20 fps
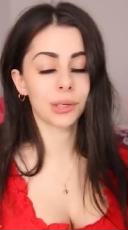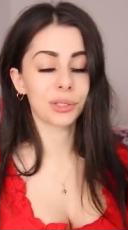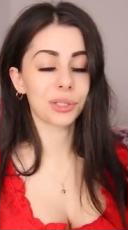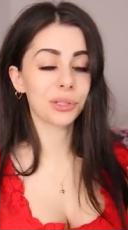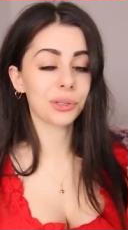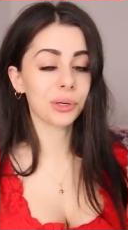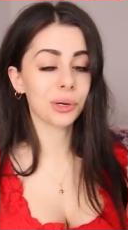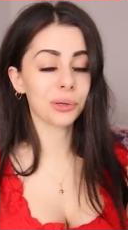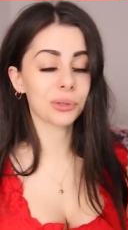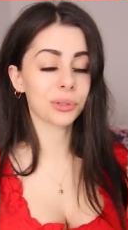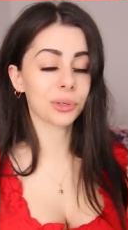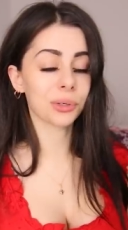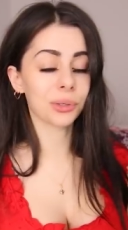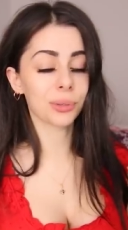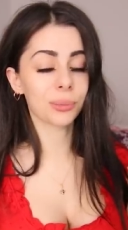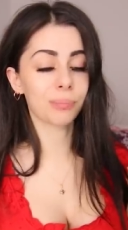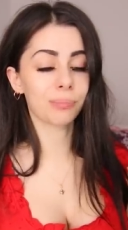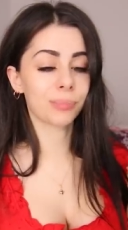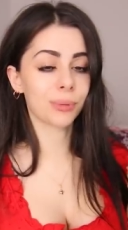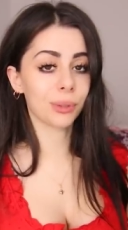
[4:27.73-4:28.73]
Oh, you know,
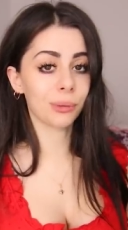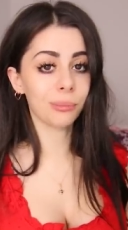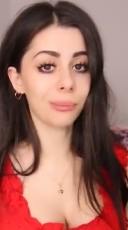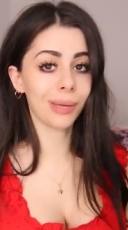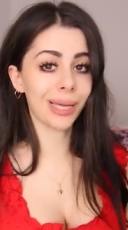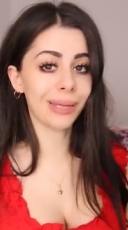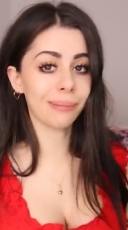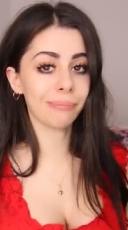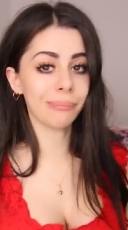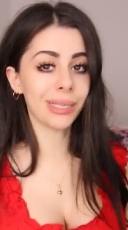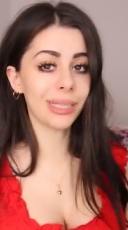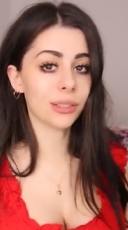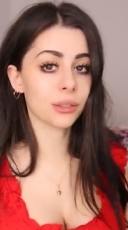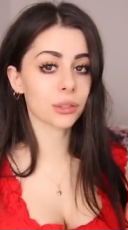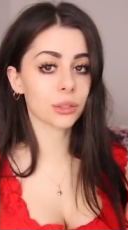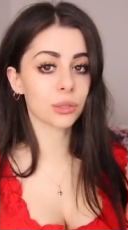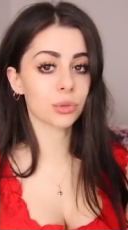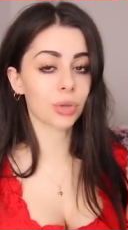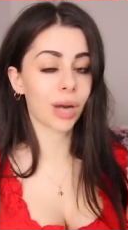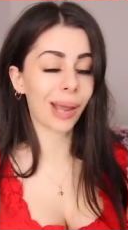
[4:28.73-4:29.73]
don't mind me
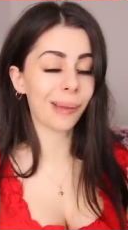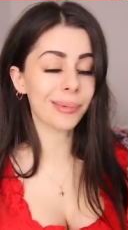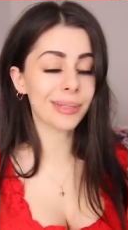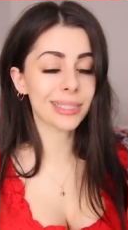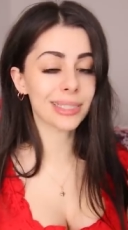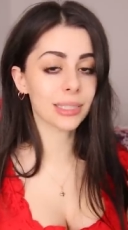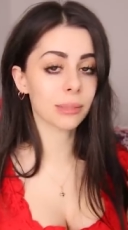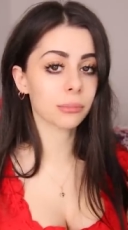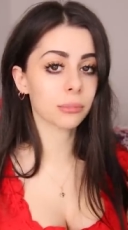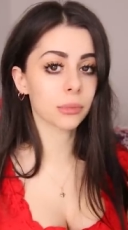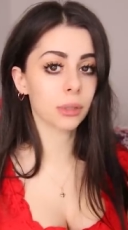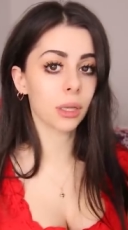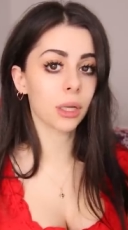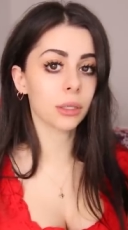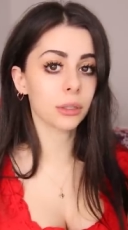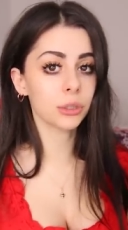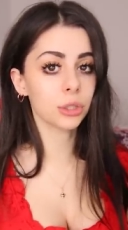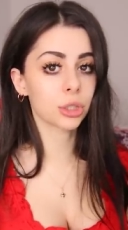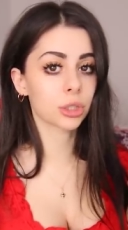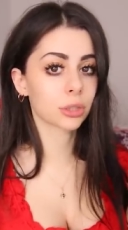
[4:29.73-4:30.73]
just grabbing some
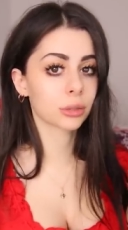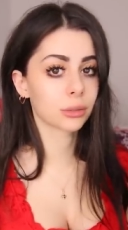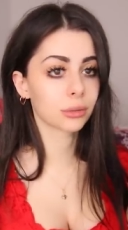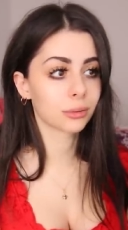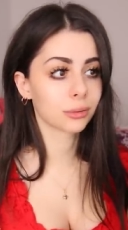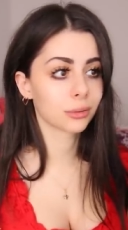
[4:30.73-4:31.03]
lunch.